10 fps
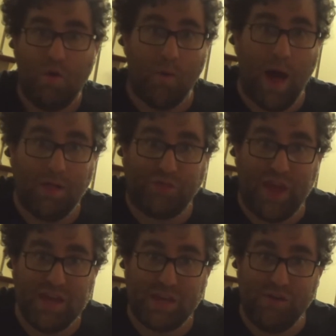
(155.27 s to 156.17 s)
Well,
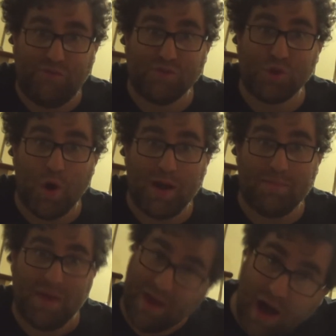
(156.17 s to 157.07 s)
thank you for
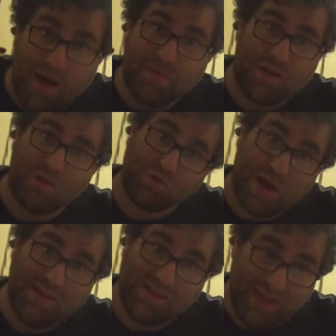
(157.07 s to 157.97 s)
joining me. I'm gonna go
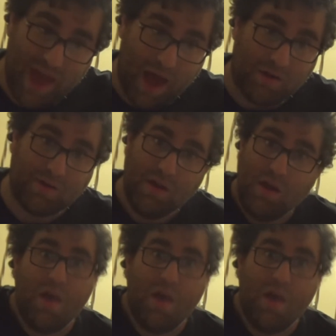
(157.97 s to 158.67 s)
try these out.